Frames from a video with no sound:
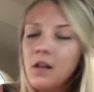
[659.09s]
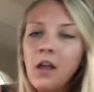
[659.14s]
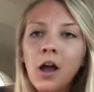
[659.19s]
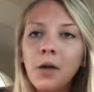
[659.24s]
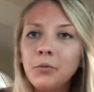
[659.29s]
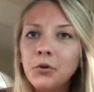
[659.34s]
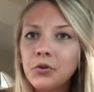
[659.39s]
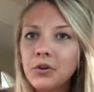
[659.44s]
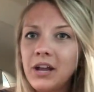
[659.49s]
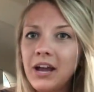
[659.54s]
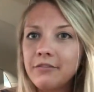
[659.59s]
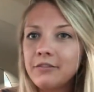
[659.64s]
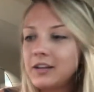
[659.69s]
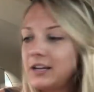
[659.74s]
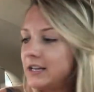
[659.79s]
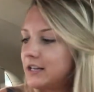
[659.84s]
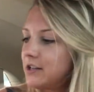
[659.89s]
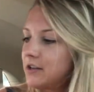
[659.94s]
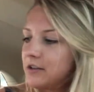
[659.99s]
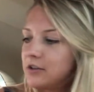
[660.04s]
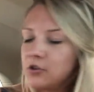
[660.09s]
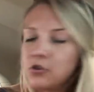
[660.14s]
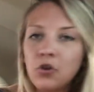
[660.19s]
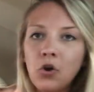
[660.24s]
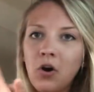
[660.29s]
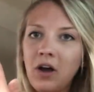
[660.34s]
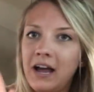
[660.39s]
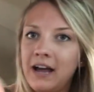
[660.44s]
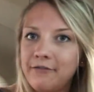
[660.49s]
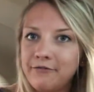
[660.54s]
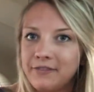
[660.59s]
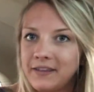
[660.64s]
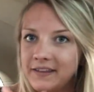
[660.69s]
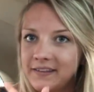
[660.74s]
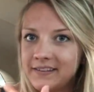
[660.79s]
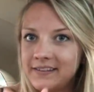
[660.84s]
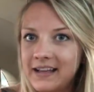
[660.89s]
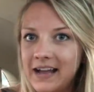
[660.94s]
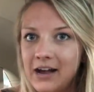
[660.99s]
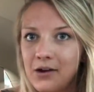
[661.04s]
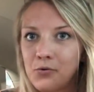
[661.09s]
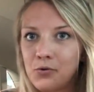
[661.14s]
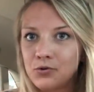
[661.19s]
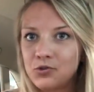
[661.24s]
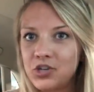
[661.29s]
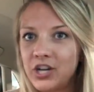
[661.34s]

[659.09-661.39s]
I'm not gonna have to like not have this now or